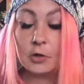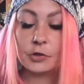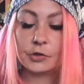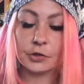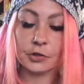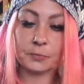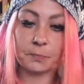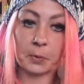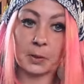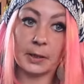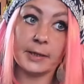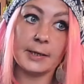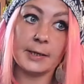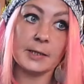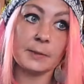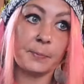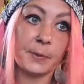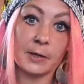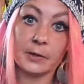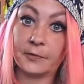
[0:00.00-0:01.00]
Just
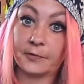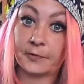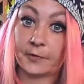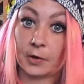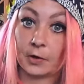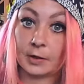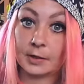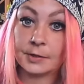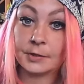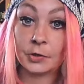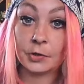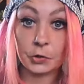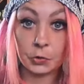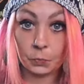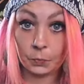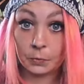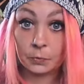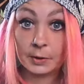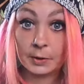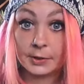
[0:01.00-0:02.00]
please be advised that you
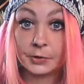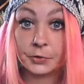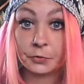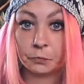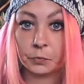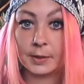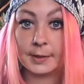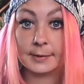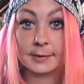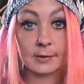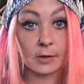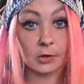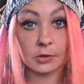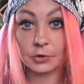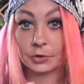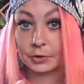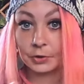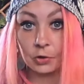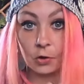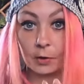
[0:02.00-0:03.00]
will need to
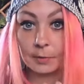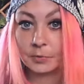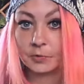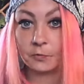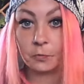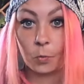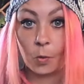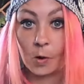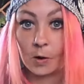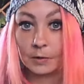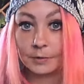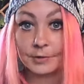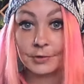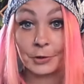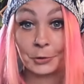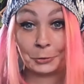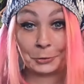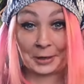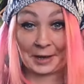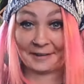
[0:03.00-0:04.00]
research the types of words
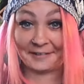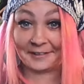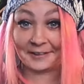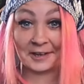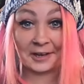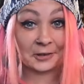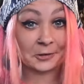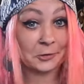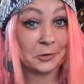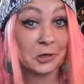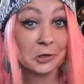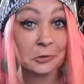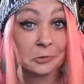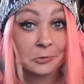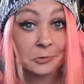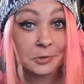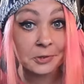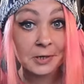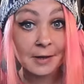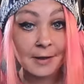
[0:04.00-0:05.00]
that you can and cannot
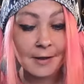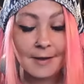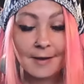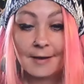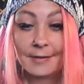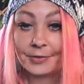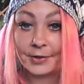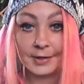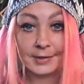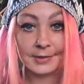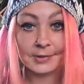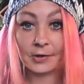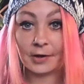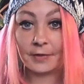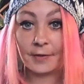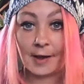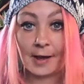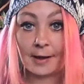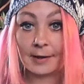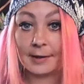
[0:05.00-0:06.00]
use, things
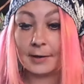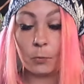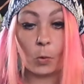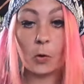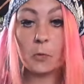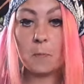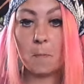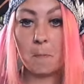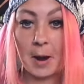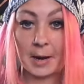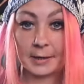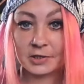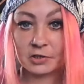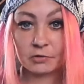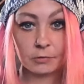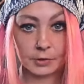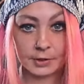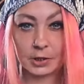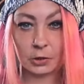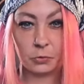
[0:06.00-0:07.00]
like that. It won't
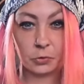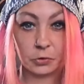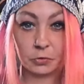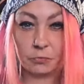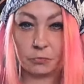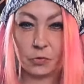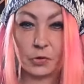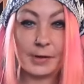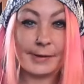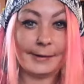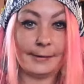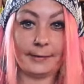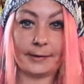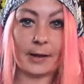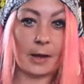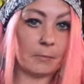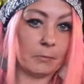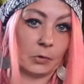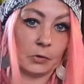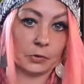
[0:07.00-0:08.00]
matter until you really
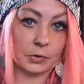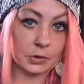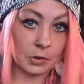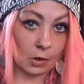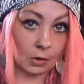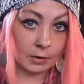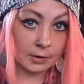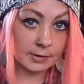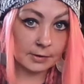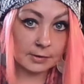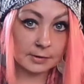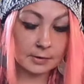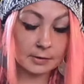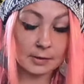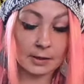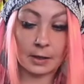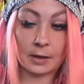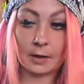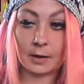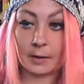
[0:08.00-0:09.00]
get
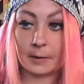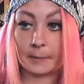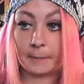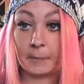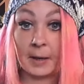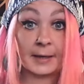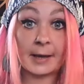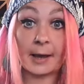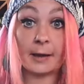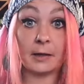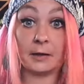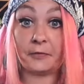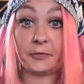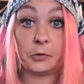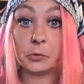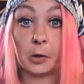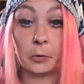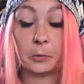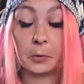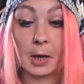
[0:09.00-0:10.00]
monetized. Again, if
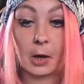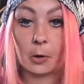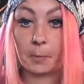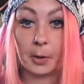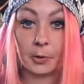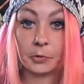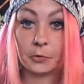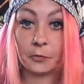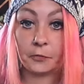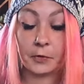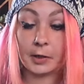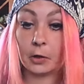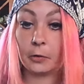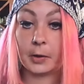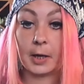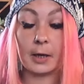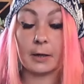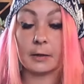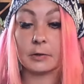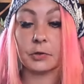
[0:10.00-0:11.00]
you don't care about your video
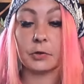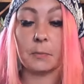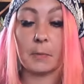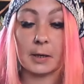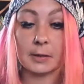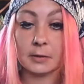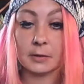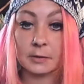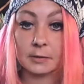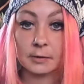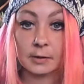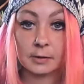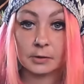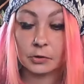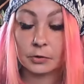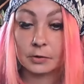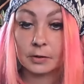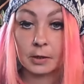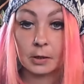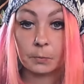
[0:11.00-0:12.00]
getting to the masses, then
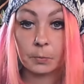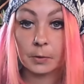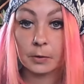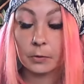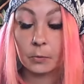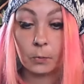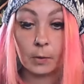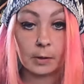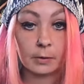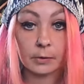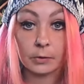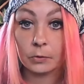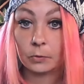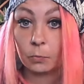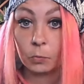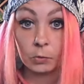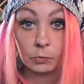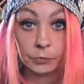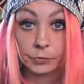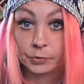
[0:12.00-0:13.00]
just keep it the way that you
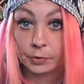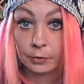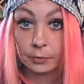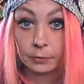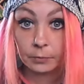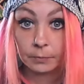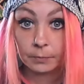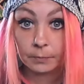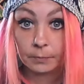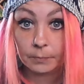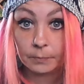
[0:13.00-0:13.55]
want to.